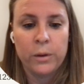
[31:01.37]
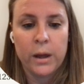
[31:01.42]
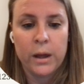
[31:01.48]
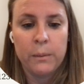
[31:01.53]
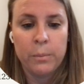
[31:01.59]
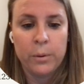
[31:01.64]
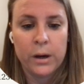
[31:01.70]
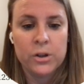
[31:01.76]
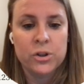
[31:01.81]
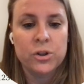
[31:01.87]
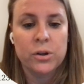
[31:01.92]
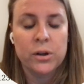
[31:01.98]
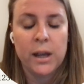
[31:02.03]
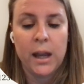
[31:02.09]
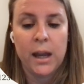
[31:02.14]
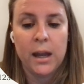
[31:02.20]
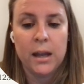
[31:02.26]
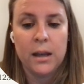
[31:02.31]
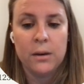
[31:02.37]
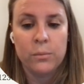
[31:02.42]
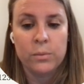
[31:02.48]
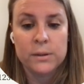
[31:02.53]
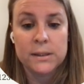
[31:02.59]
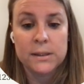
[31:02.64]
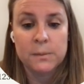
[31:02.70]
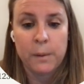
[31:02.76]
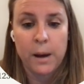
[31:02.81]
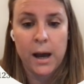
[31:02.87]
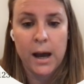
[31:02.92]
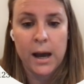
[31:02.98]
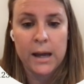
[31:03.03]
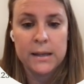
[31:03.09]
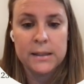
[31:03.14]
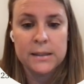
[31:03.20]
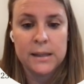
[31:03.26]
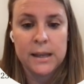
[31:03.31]
their blood pressure can
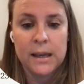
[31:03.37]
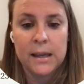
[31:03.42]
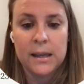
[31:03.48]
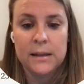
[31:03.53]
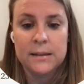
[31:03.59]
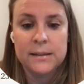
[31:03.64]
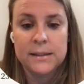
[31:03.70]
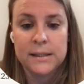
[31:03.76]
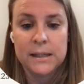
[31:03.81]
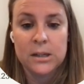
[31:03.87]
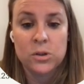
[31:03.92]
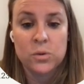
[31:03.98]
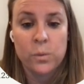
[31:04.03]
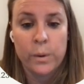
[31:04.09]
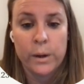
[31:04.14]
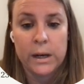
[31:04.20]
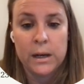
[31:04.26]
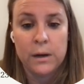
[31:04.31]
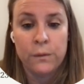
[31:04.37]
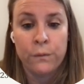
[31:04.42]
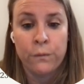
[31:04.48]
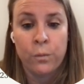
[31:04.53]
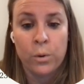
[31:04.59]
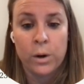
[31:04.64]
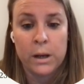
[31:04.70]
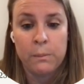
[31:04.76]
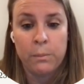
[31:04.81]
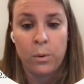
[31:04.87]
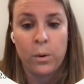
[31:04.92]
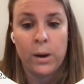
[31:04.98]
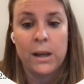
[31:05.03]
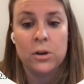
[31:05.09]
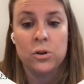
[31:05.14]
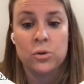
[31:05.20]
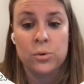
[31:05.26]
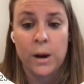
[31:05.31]
respond. They can see a 20 to 40
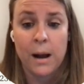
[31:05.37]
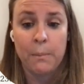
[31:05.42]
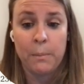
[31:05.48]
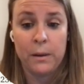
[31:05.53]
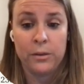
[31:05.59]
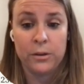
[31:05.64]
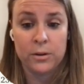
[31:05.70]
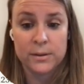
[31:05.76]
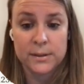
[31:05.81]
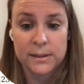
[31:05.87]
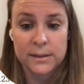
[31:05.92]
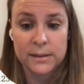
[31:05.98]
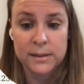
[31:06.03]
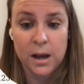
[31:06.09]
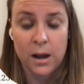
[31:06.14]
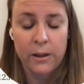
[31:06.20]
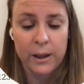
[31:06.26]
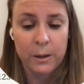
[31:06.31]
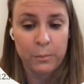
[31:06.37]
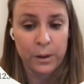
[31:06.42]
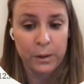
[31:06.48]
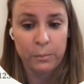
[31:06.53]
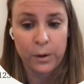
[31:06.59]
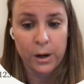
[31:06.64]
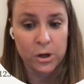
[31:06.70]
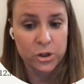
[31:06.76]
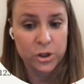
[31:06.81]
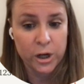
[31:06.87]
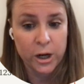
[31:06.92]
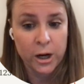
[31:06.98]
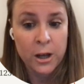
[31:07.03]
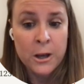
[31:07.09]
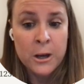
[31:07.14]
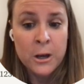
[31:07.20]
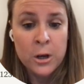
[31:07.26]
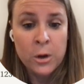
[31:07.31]
point drop in their systolic blood
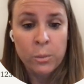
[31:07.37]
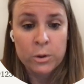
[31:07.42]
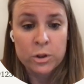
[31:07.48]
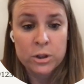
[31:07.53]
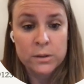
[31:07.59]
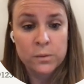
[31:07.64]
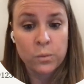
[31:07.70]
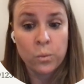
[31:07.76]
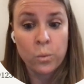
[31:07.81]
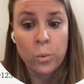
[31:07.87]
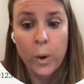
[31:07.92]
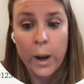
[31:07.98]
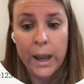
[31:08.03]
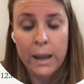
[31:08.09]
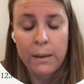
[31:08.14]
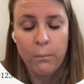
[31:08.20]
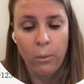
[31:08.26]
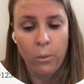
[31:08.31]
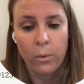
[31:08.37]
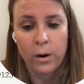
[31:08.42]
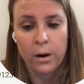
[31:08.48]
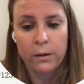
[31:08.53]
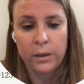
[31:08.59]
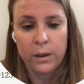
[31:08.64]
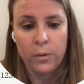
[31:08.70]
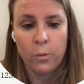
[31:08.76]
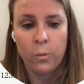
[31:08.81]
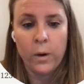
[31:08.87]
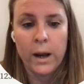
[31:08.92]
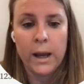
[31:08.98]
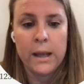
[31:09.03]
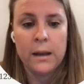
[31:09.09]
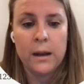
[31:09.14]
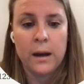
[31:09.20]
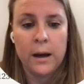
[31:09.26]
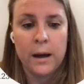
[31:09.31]
pressure, which is way more than
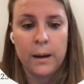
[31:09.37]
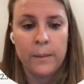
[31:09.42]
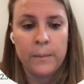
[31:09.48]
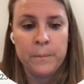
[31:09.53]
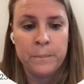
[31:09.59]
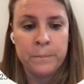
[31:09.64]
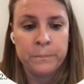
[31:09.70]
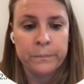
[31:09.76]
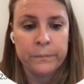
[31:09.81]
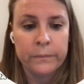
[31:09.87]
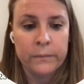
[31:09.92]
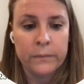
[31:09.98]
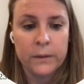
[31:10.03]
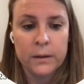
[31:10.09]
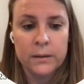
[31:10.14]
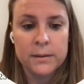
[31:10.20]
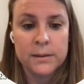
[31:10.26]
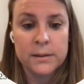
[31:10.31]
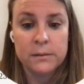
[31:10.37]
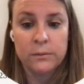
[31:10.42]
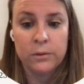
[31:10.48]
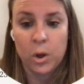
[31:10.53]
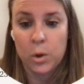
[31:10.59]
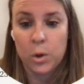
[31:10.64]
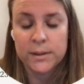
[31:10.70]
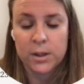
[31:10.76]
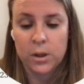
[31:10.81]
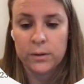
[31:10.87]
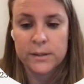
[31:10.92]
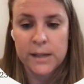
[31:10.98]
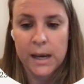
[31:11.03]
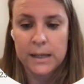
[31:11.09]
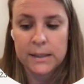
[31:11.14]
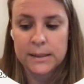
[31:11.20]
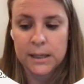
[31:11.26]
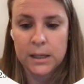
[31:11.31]
what low salt
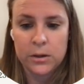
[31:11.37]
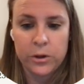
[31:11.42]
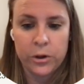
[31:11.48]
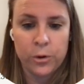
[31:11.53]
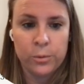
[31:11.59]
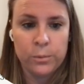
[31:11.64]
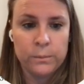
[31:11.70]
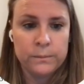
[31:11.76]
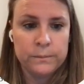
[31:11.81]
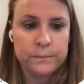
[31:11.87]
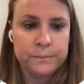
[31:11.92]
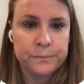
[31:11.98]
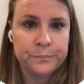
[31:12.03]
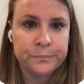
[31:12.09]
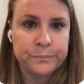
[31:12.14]
diets can do.